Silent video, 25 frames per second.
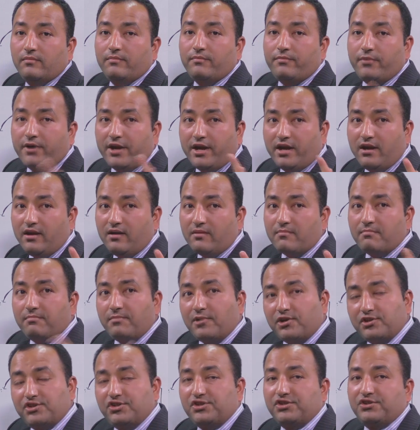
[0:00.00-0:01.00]

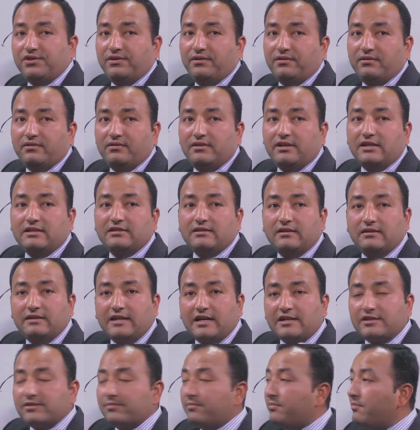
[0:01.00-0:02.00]
Preposition.
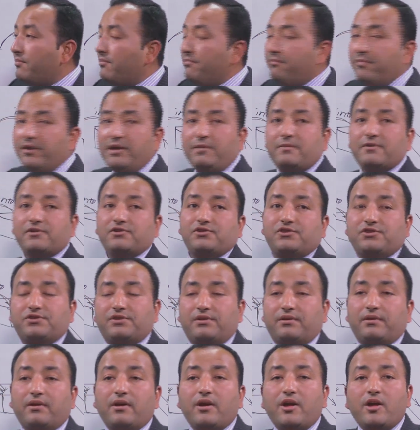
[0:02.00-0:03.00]
That's preposition.
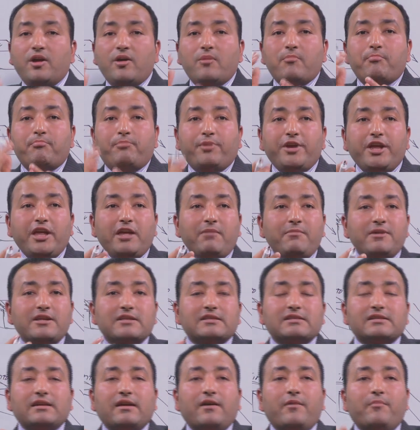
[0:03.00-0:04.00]
Pre
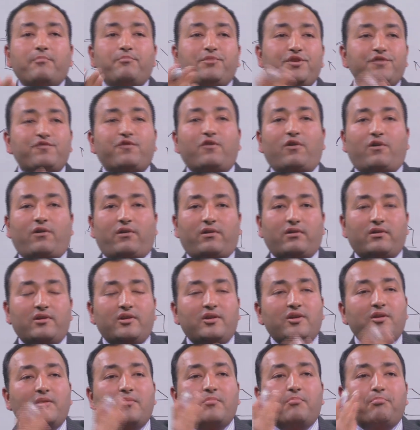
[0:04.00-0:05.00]
means before.
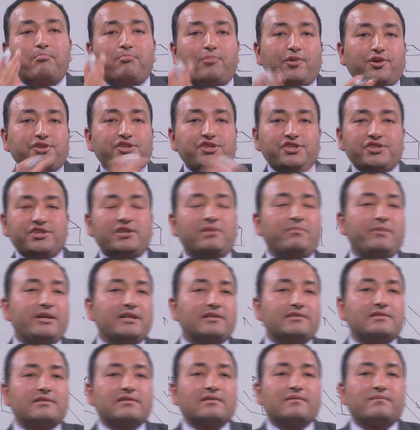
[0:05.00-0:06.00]
Position
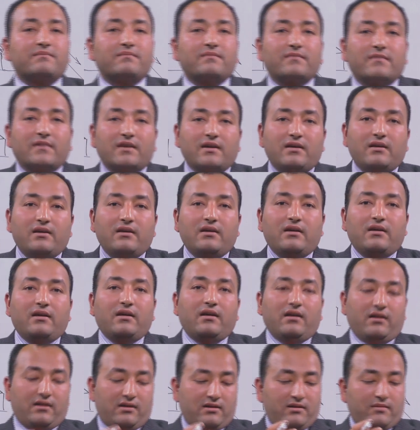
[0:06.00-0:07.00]
means
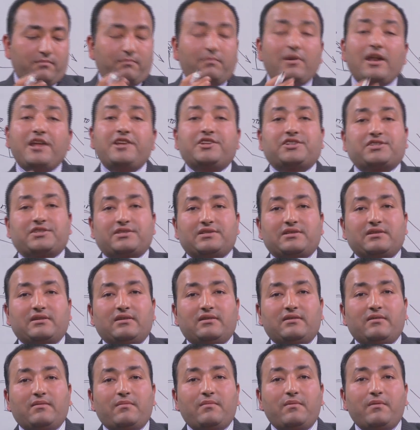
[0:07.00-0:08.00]
place.
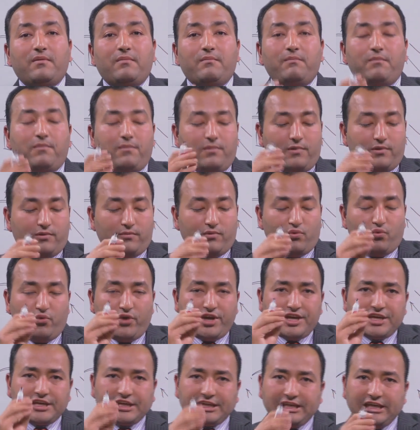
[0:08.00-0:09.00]

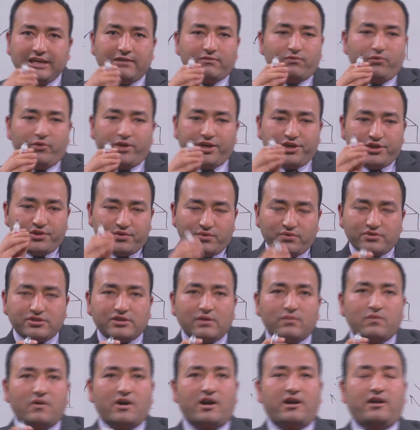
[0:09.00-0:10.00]
We use
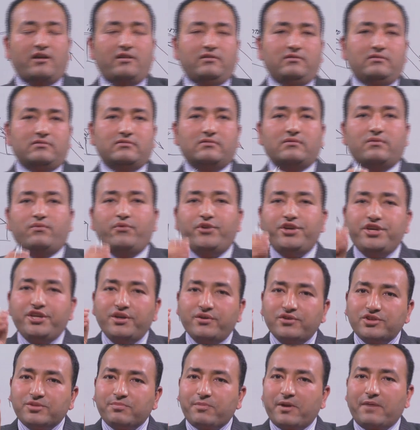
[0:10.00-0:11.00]
the word, we
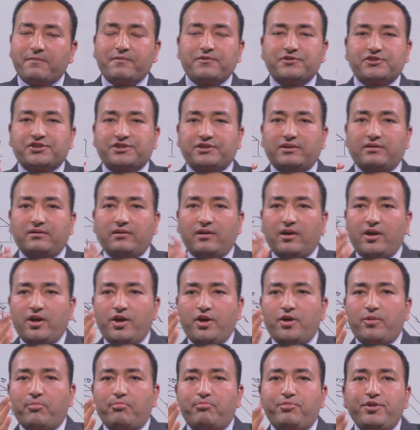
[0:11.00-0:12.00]
use preposition
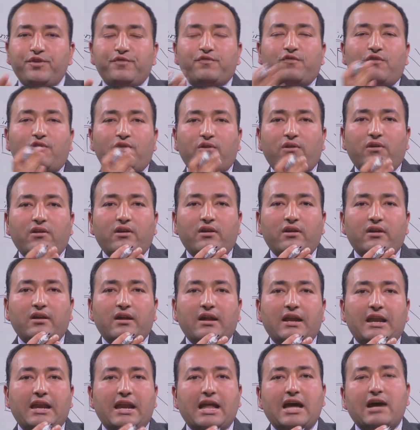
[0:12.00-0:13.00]
before
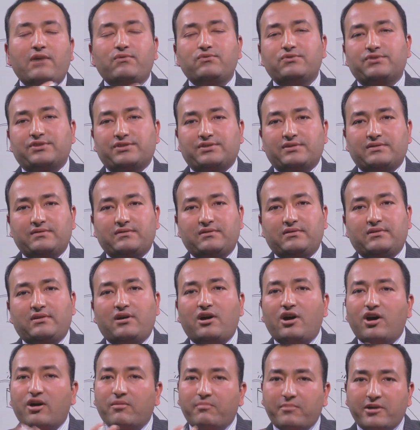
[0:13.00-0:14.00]
nouns
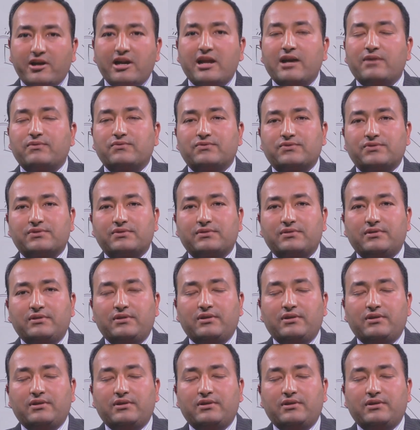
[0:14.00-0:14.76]
or pronouns.